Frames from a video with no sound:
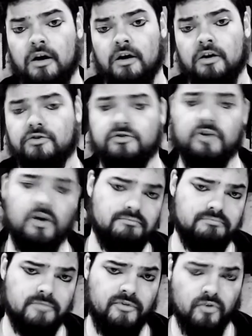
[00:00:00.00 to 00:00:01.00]
So,
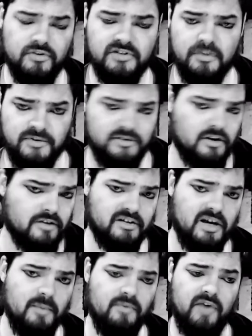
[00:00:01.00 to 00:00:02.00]
before someone starts a
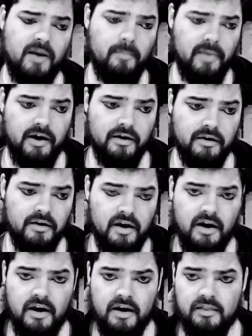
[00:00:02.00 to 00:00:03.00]
game of Vampire,
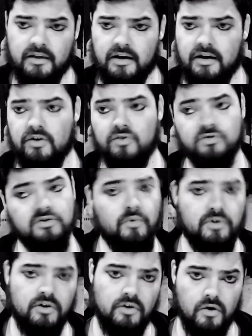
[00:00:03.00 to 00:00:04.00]
they usually
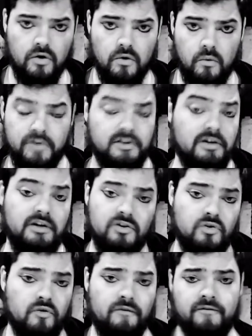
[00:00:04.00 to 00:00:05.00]
want to know what they need to
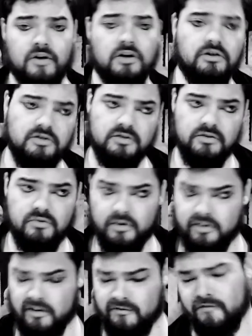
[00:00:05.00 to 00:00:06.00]
do first,
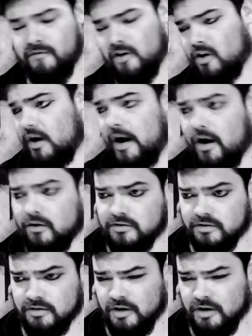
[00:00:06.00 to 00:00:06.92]
what they have to figure out,